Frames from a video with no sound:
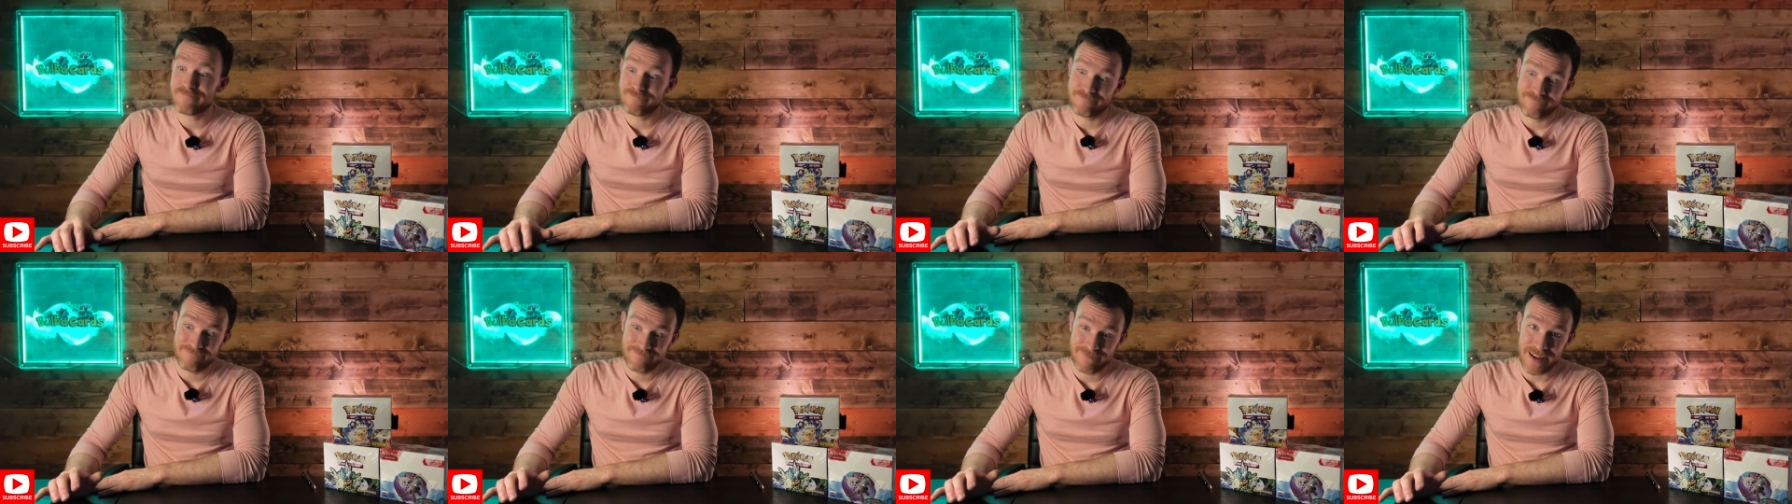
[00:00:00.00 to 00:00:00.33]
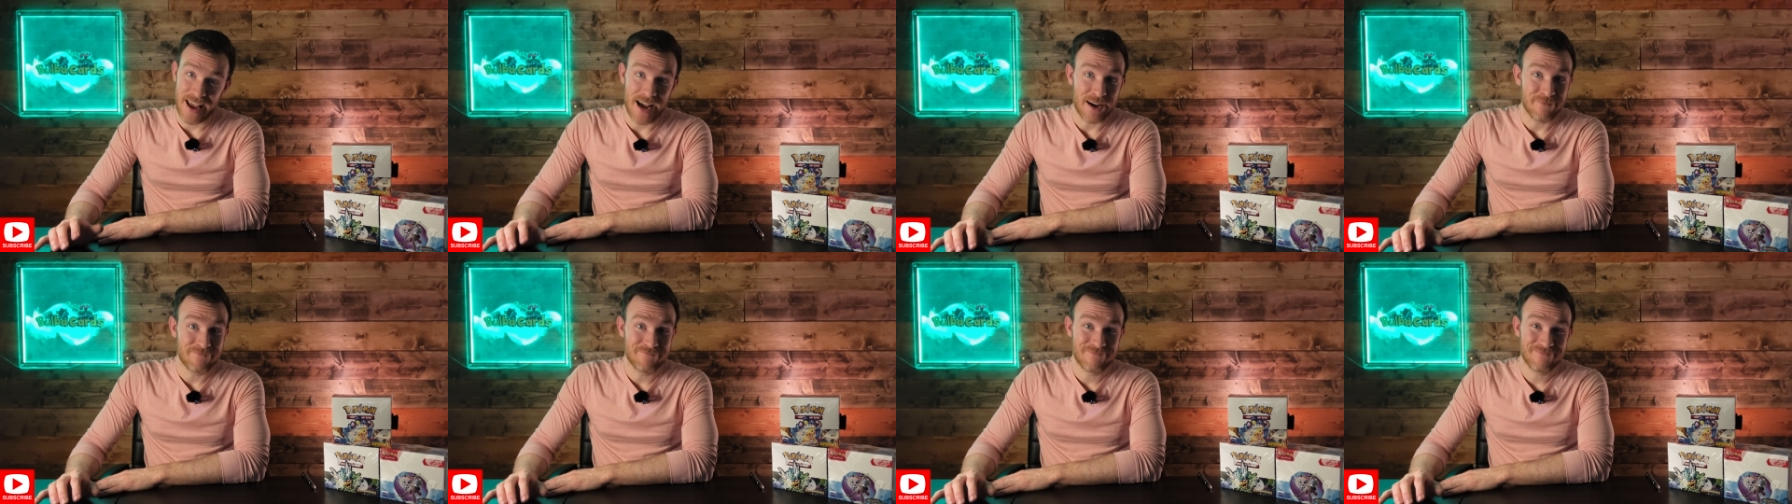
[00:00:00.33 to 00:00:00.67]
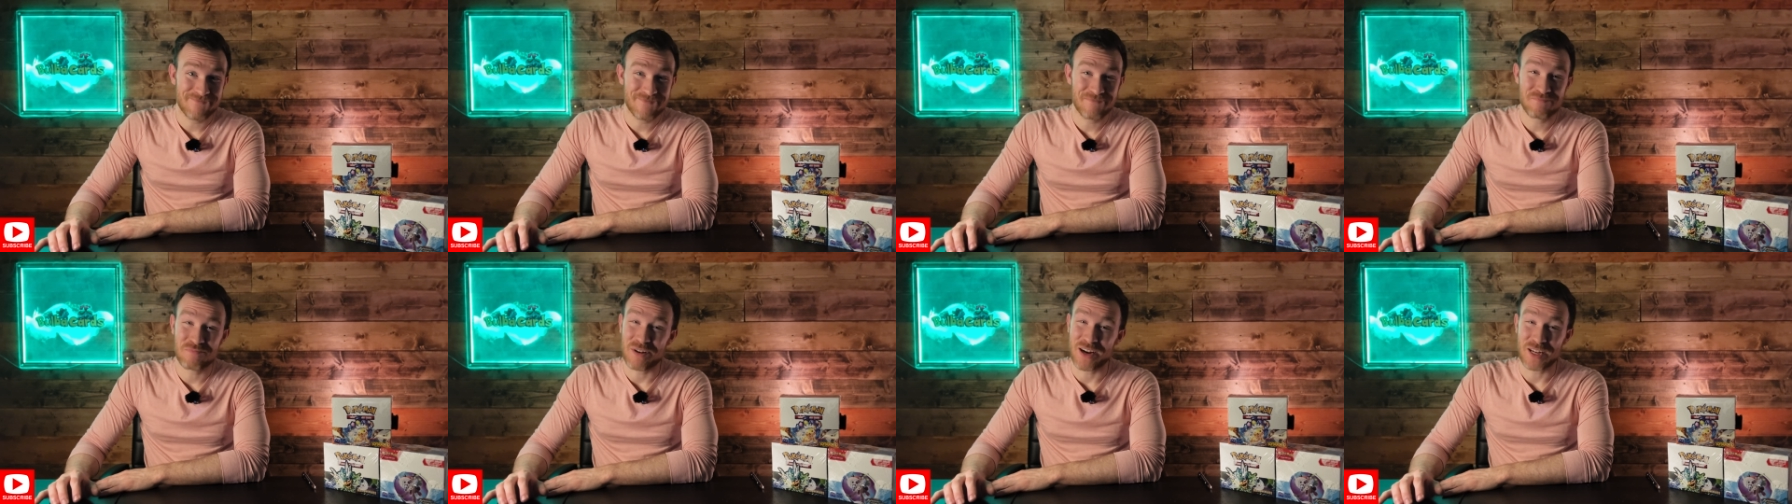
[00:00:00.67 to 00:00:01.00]
Yeah,
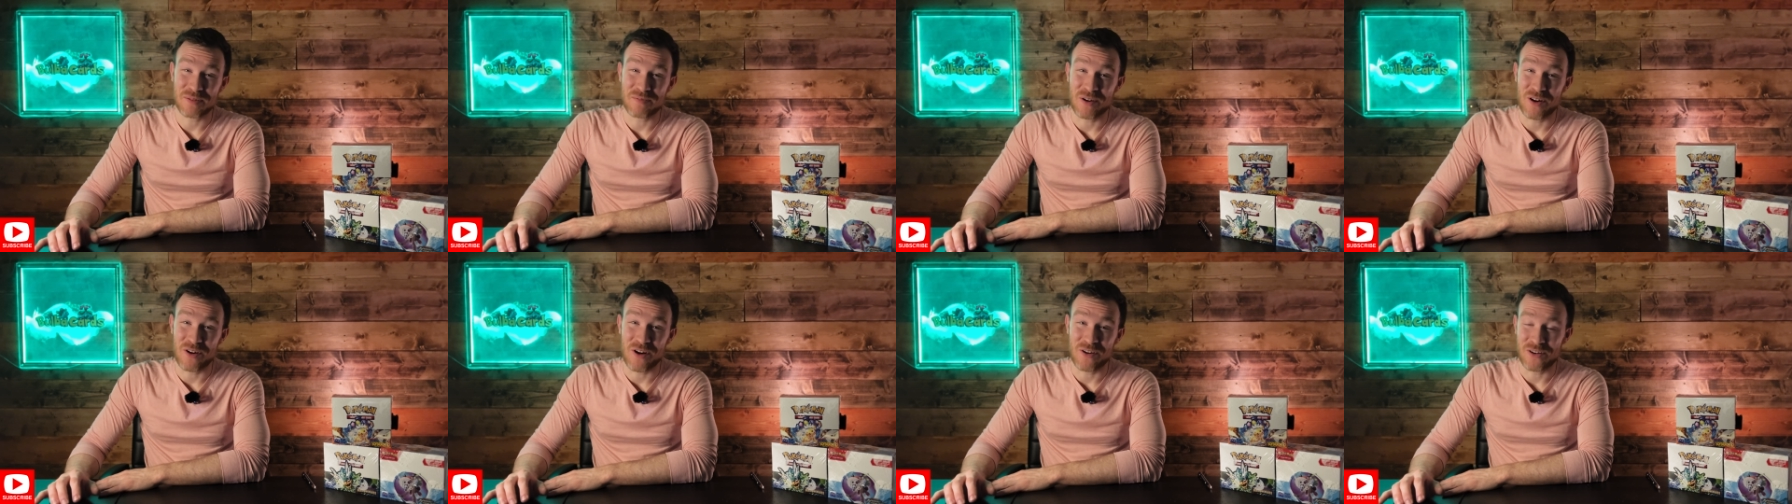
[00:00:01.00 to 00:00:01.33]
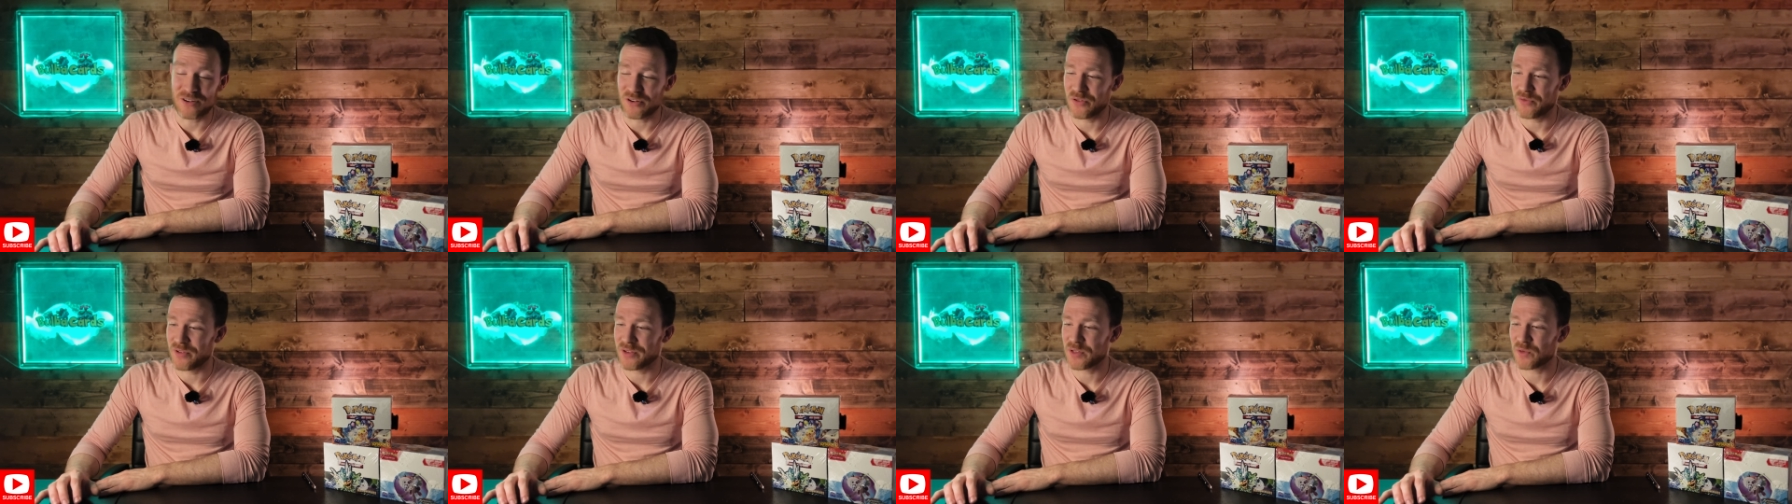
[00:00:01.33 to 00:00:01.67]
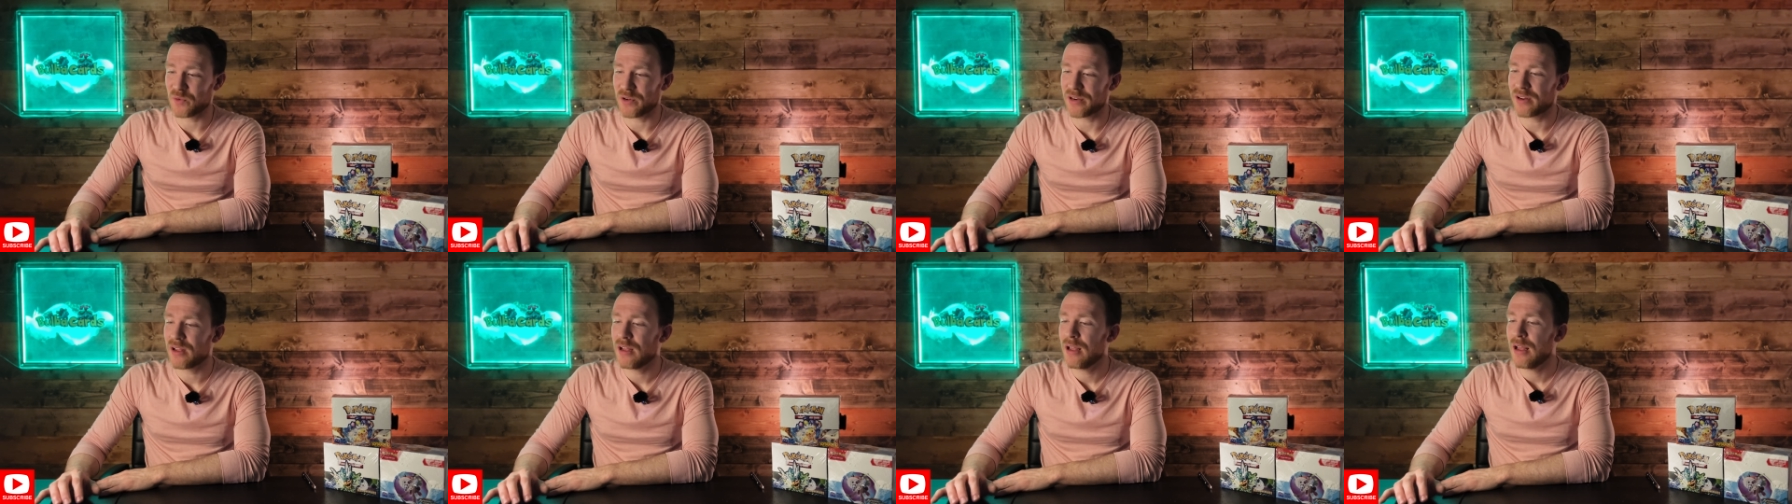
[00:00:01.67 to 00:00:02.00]
breaks my heart to do this
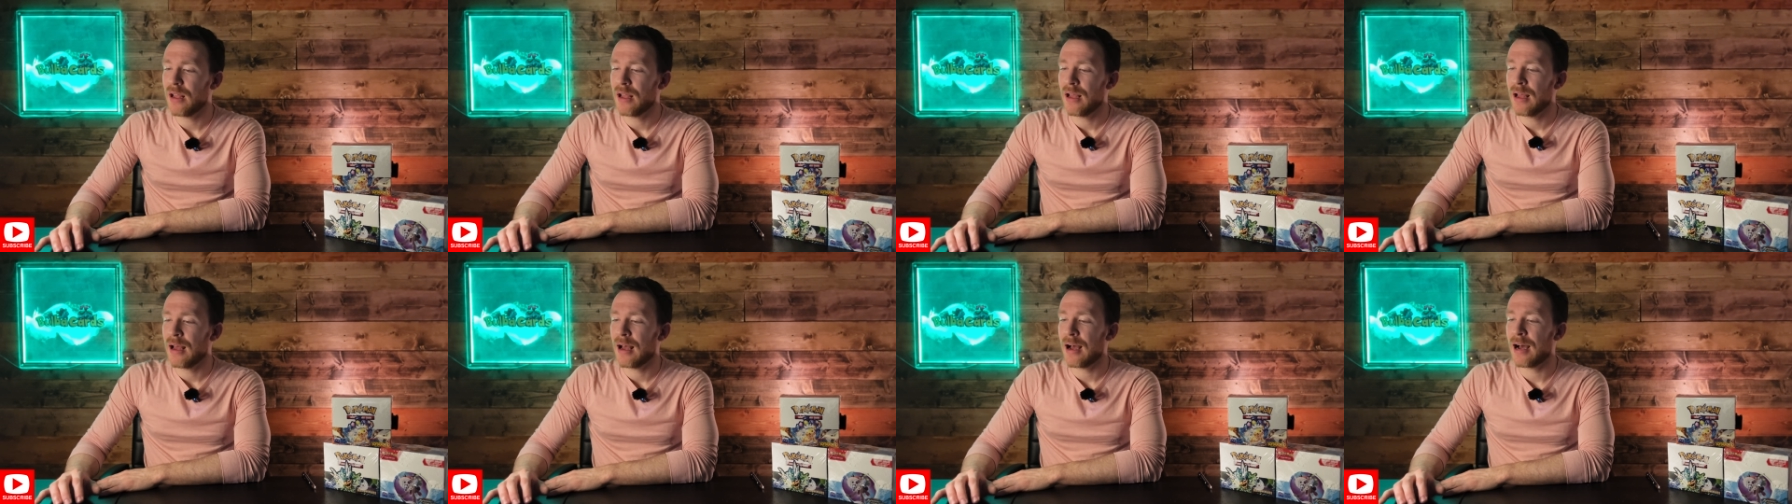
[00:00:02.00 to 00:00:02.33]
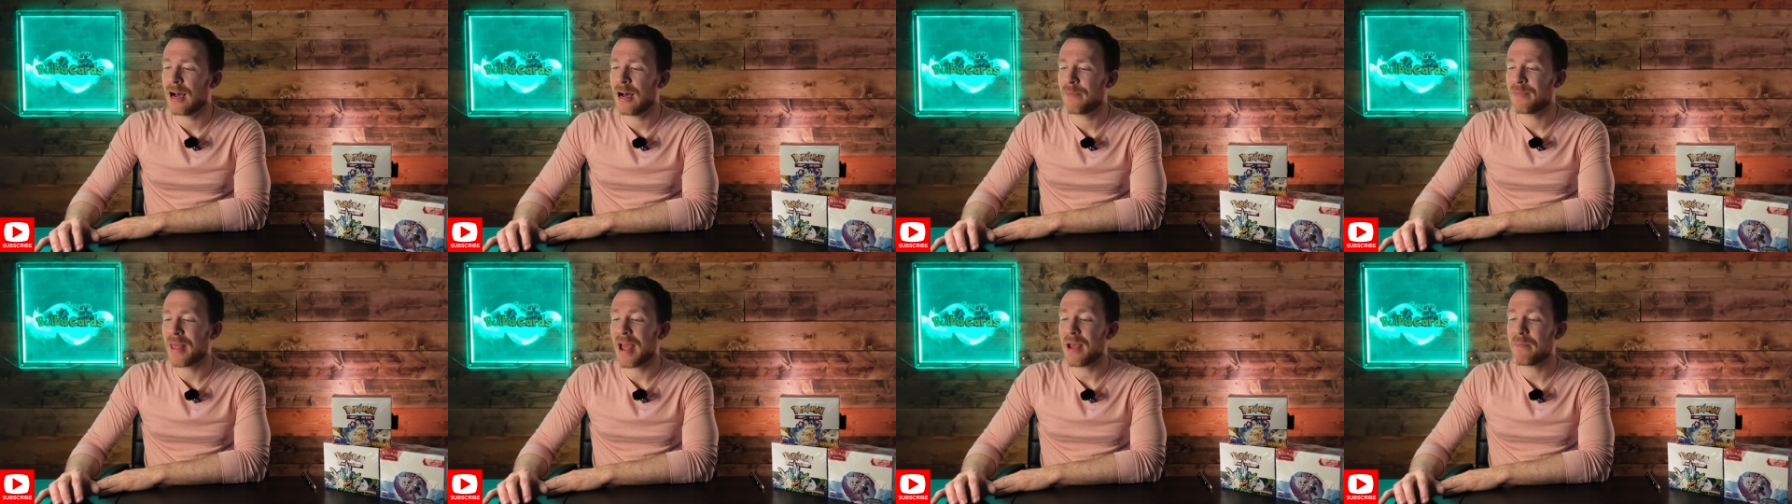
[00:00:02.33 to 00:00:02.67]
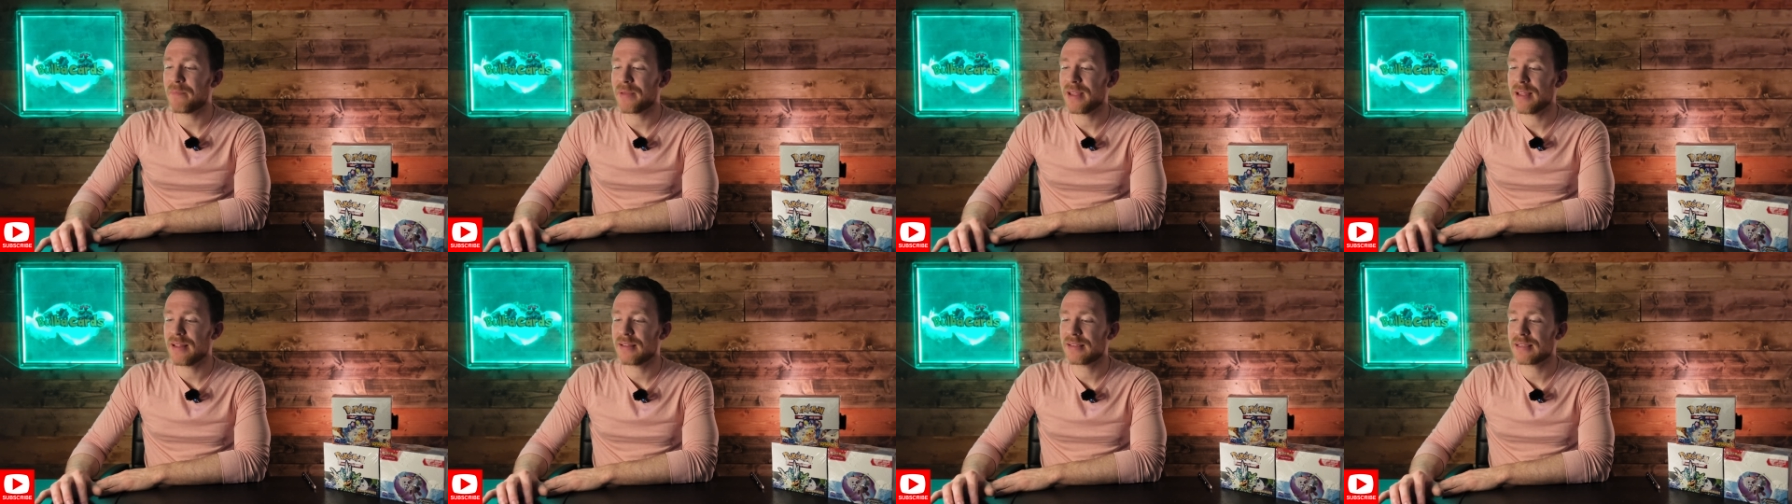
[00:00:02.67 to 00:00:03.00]
one. That
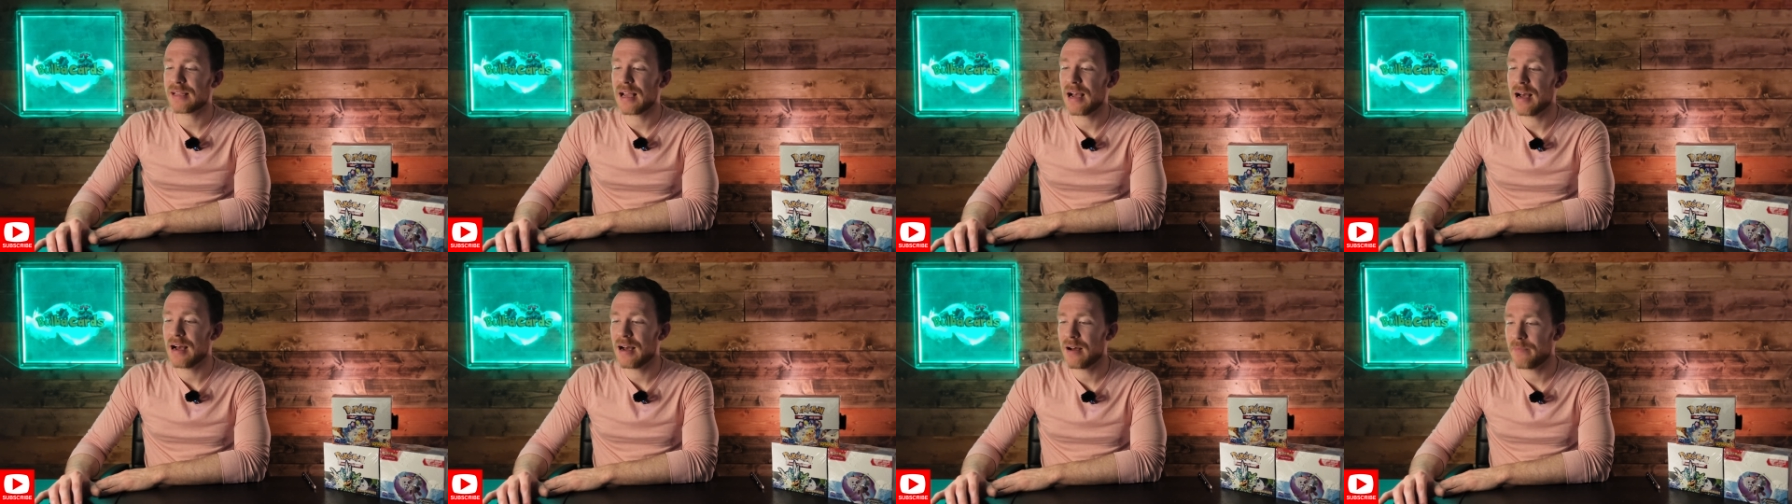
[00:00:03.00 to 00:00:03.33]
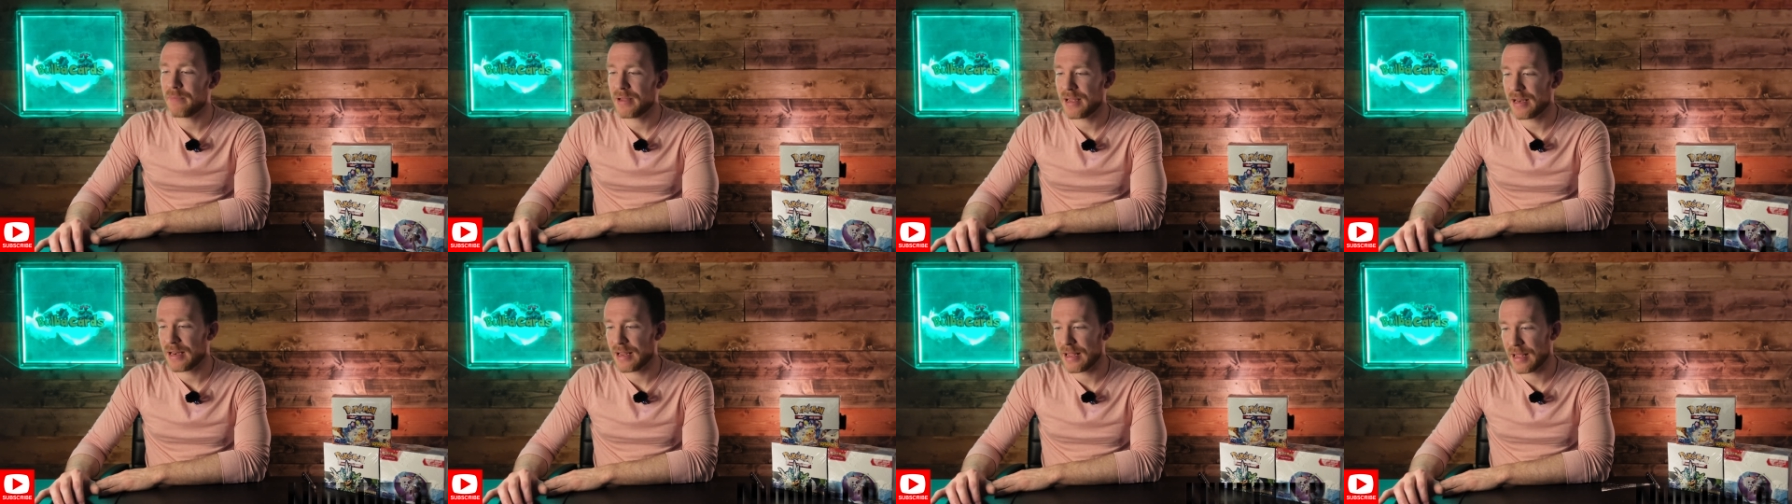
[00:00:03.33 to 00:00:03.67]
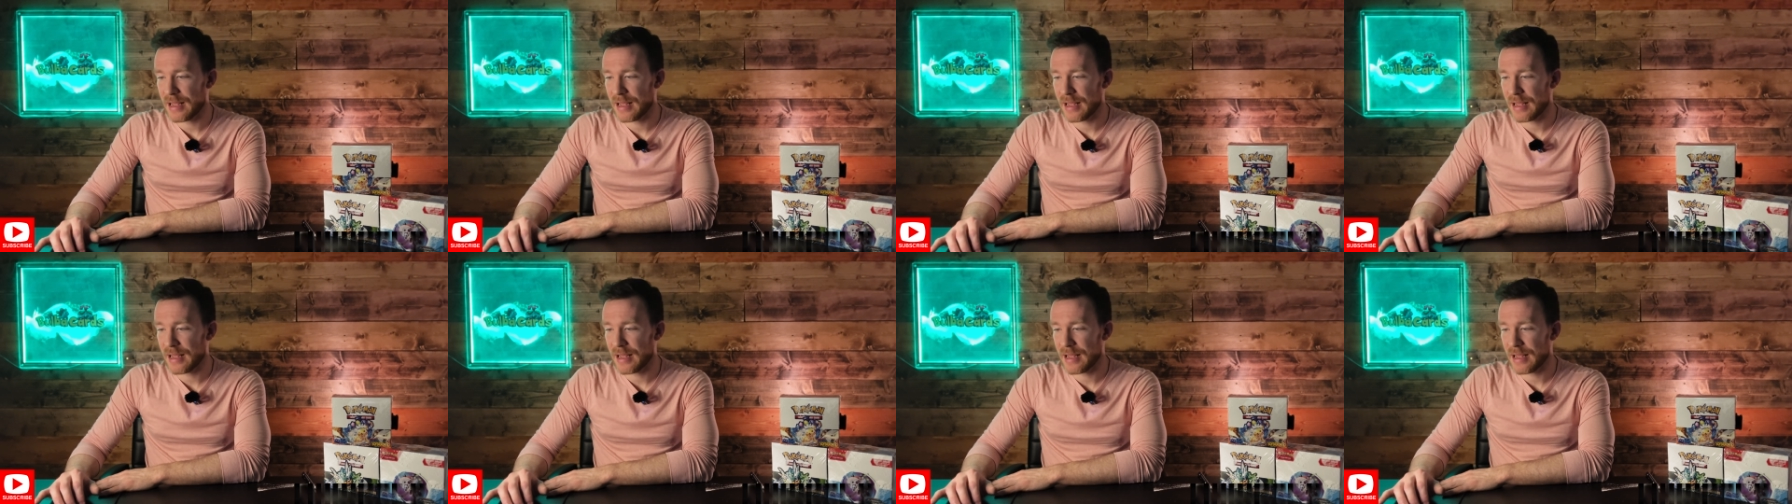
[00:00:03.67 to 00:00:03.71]
means coming